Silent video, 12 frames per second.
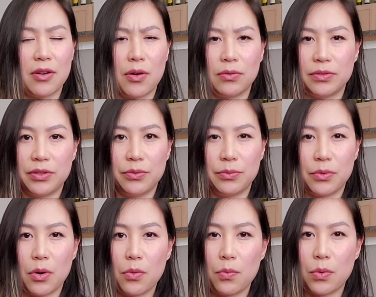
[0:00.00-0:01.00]
oh, do you
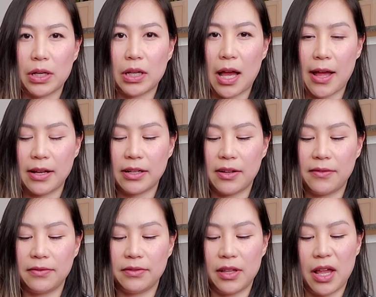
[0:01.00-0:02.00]
know what kind of
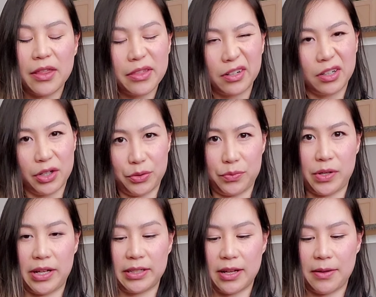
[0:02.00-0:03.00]
leather you want?